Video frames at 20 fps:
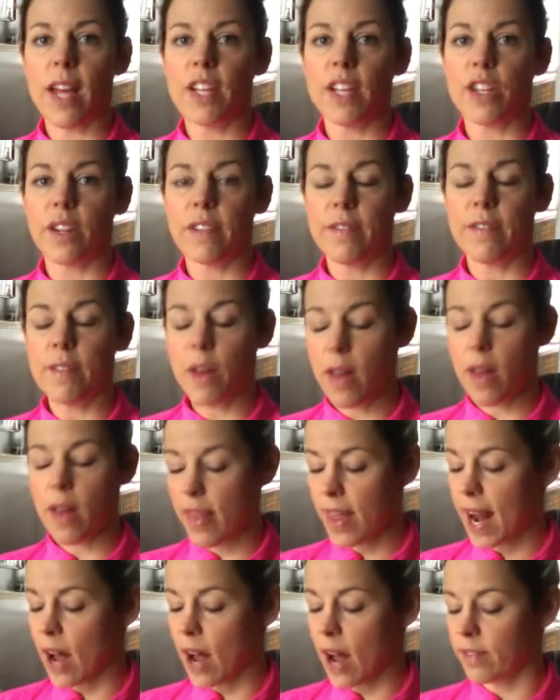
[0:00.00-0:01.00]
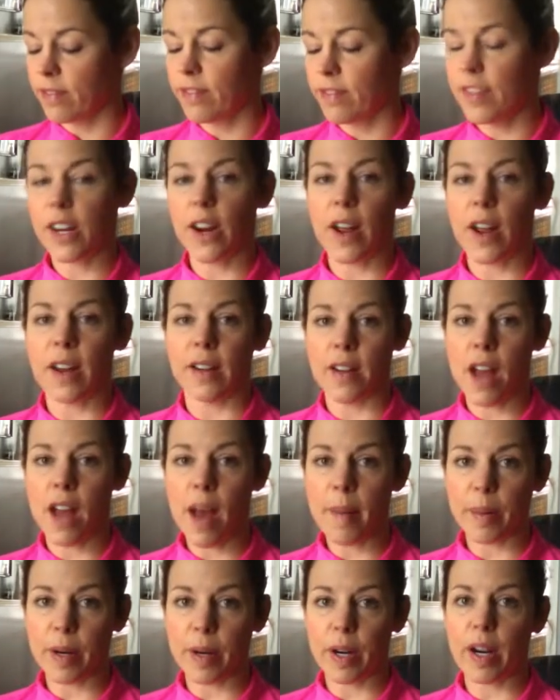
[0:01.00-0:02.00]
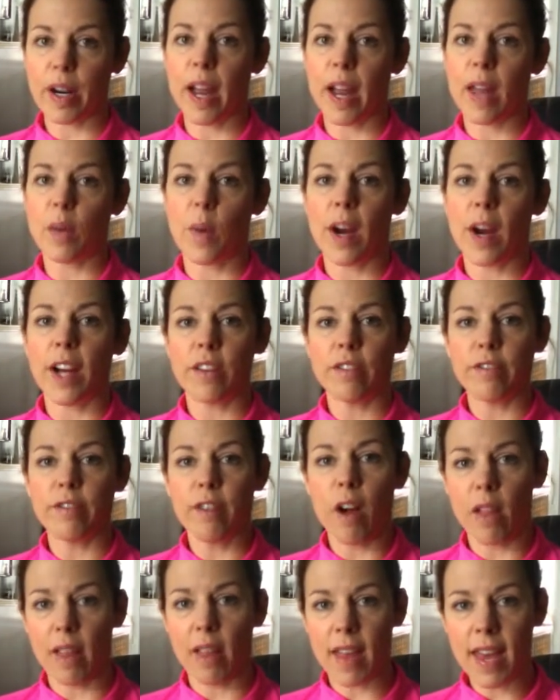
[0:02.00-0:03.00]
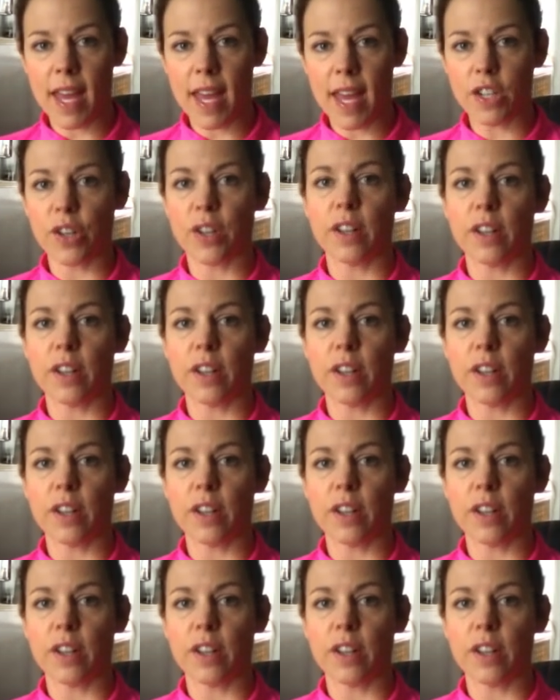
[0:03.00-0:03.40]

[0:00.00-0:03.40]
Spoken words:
and you're going to fill that out and figure out a number and where you fall in.